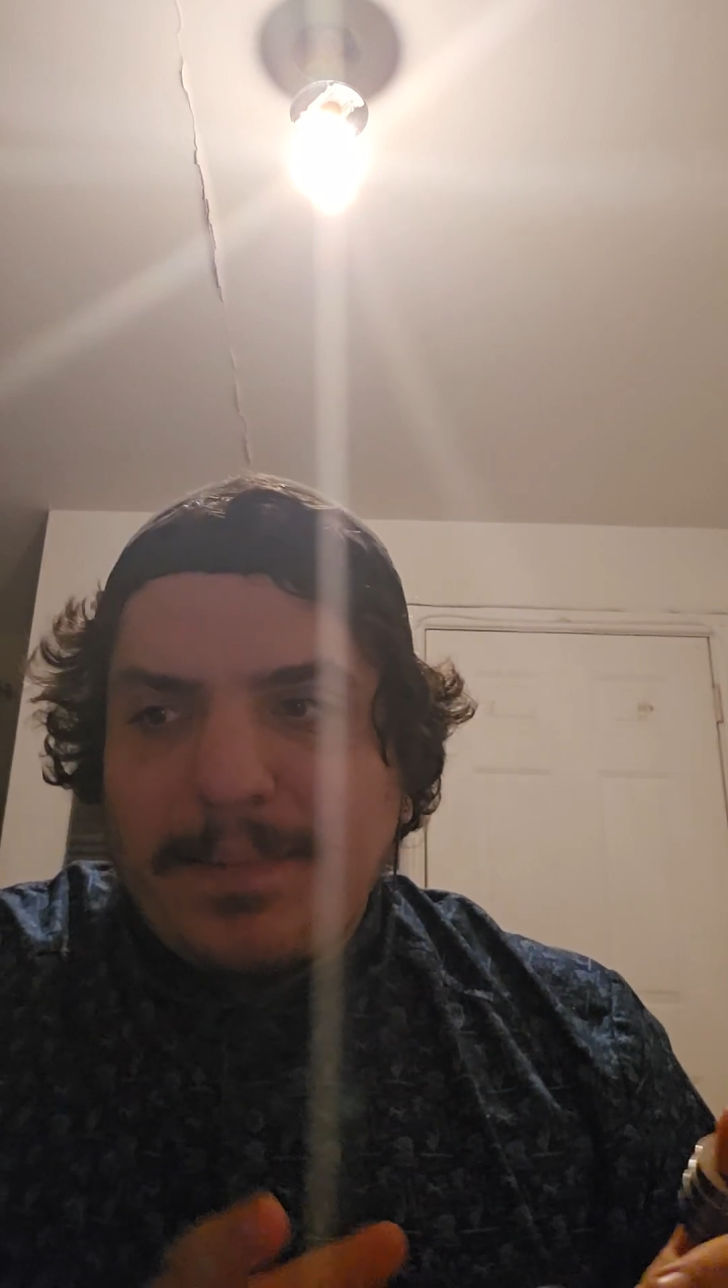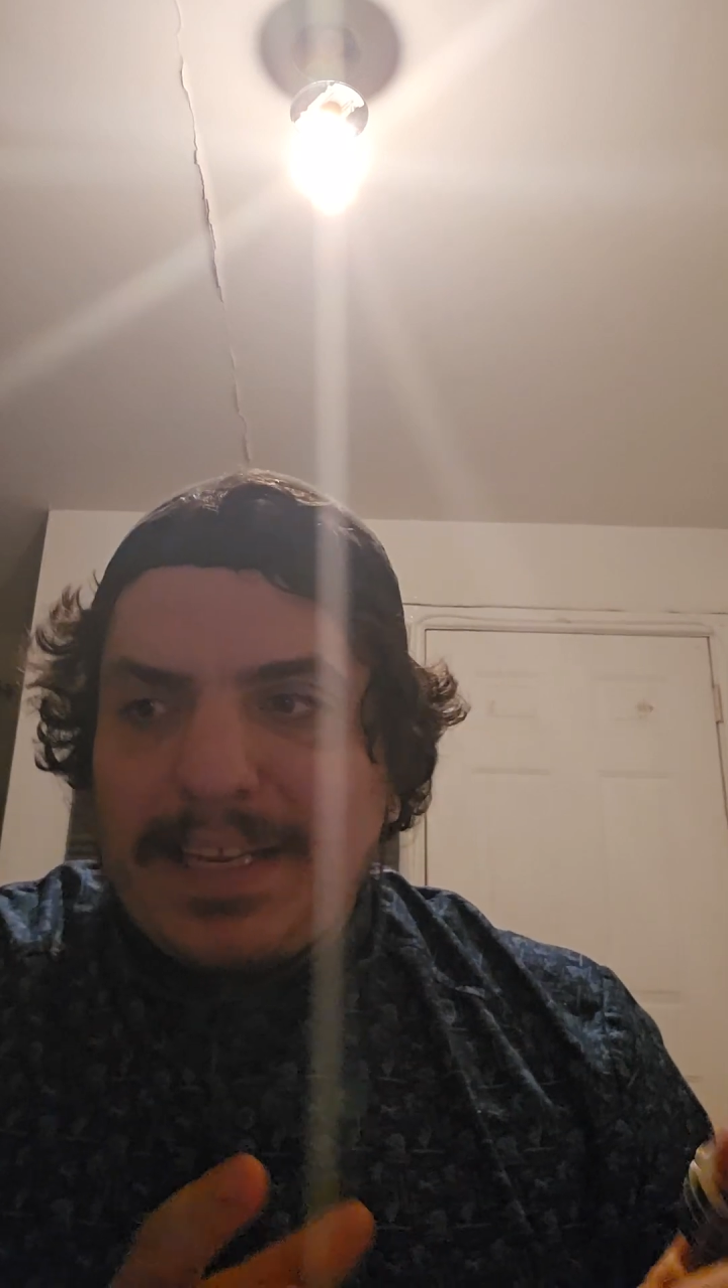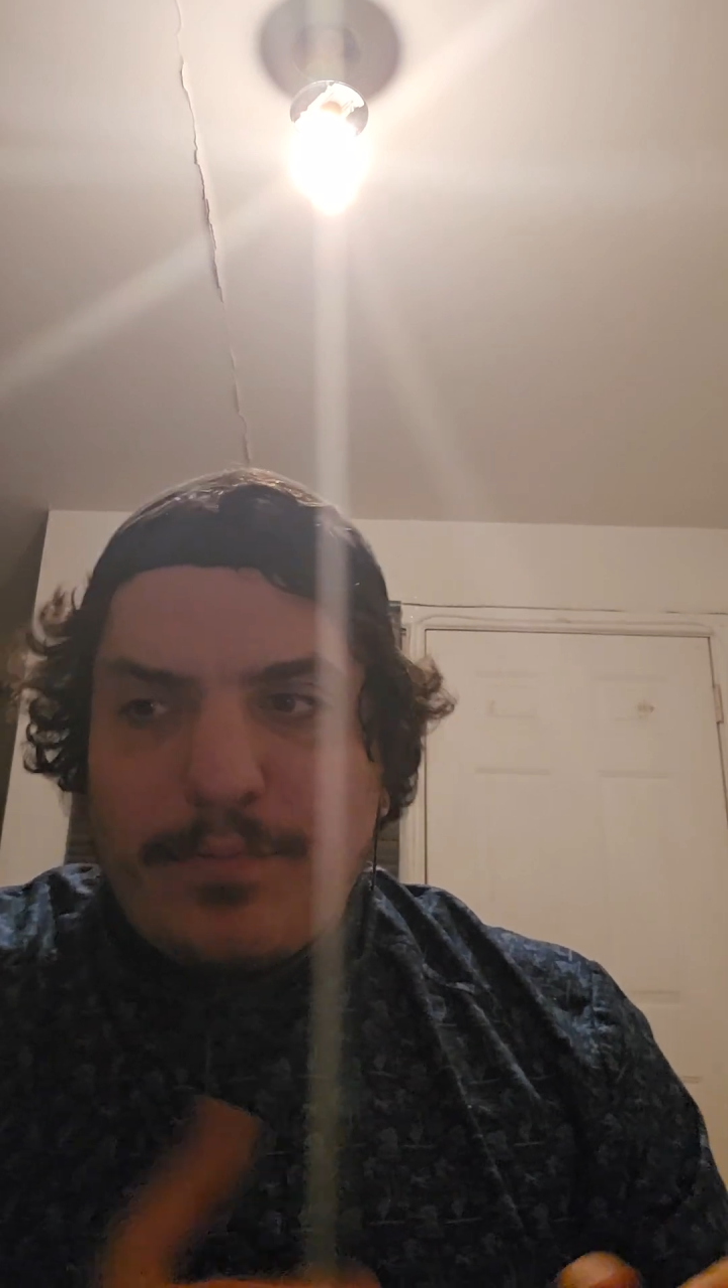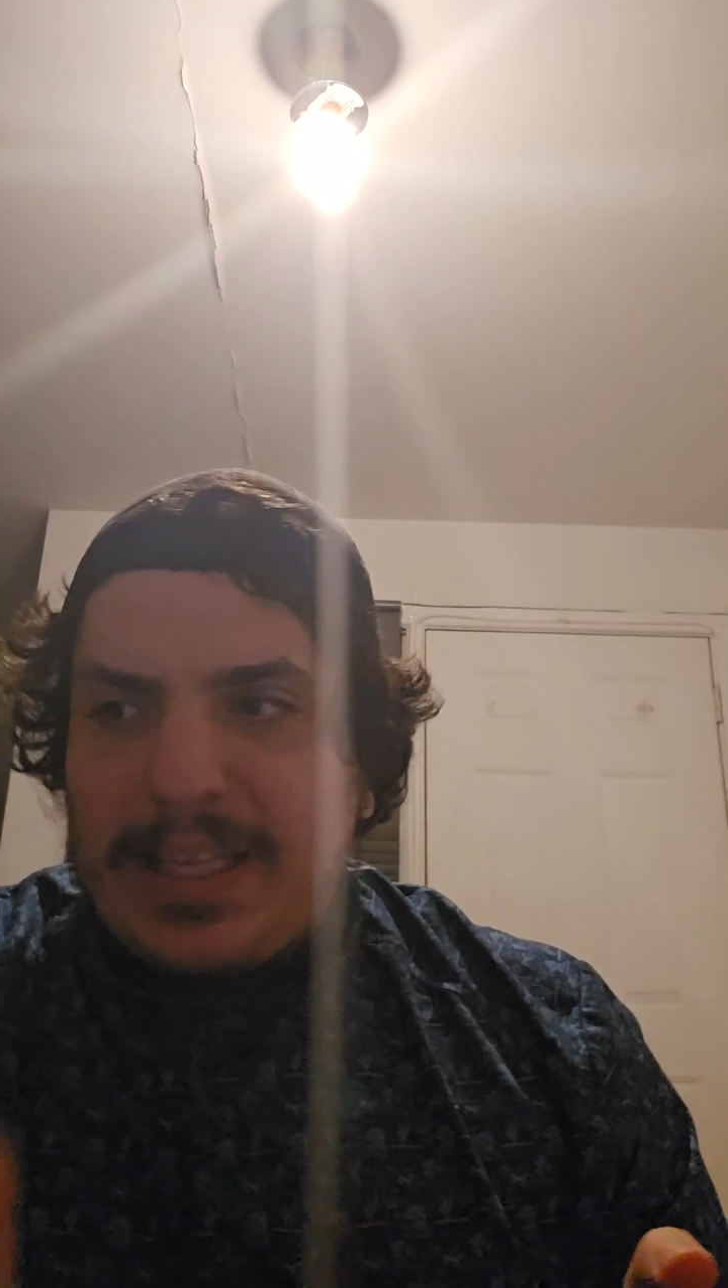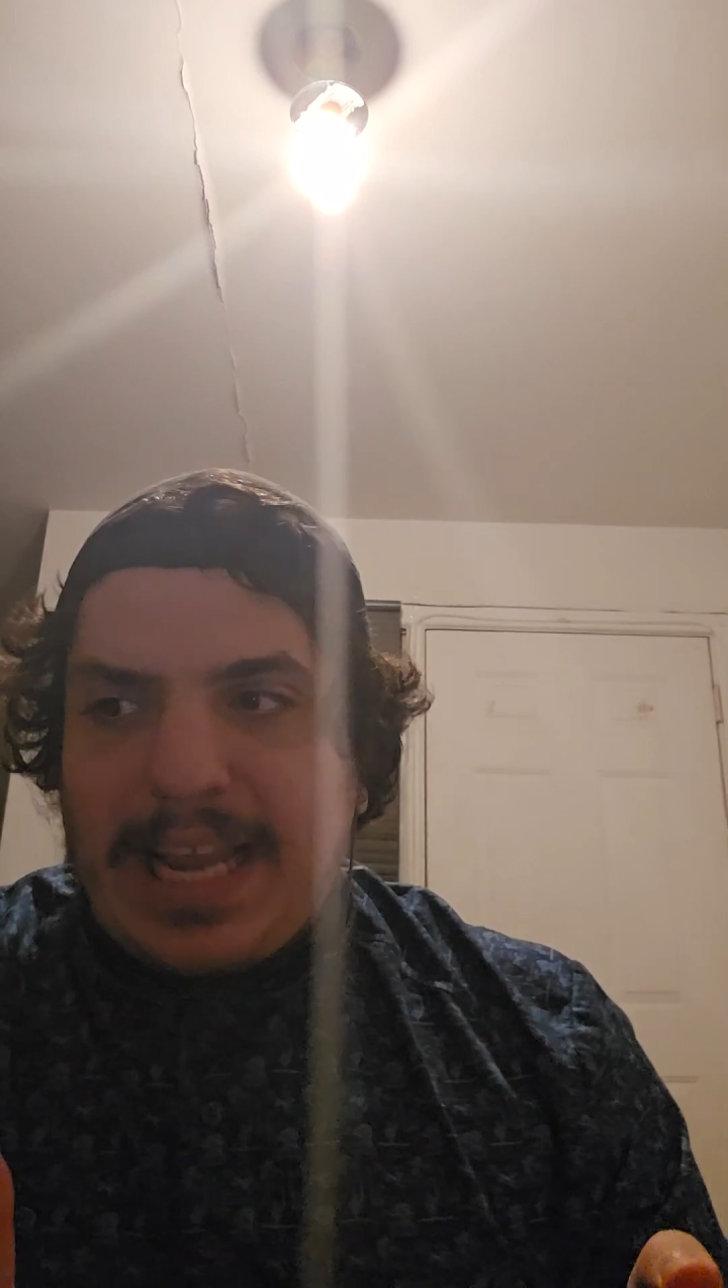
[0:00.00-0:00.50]

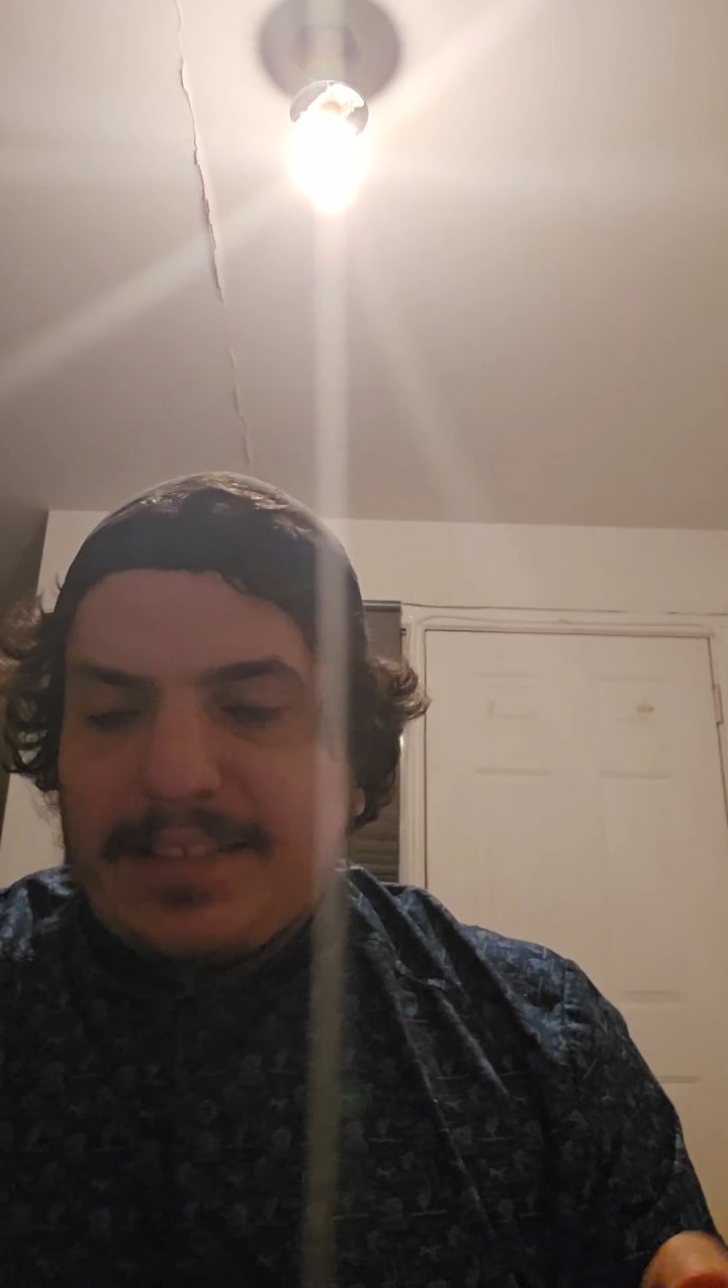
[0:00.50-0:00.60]
something really